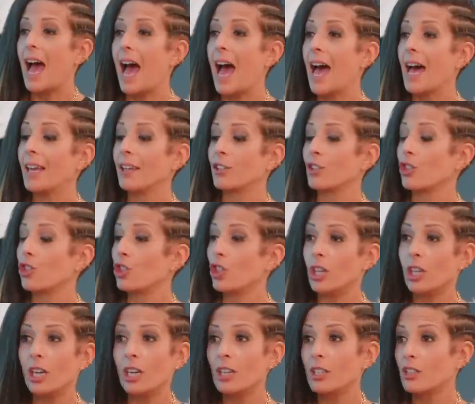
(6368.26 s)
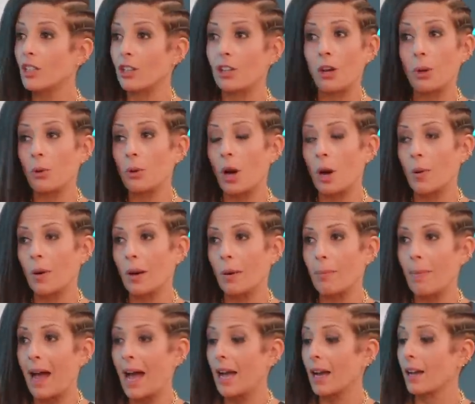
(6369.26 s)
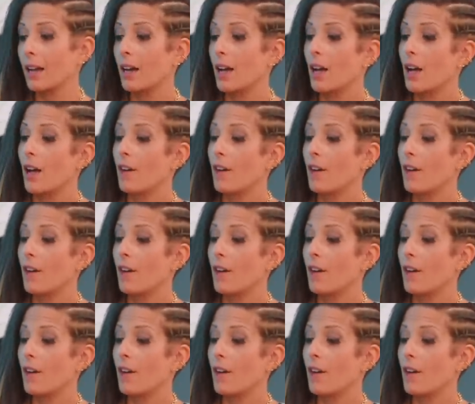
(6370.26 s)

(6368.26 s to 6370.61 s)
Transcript: And cheating's a no going back.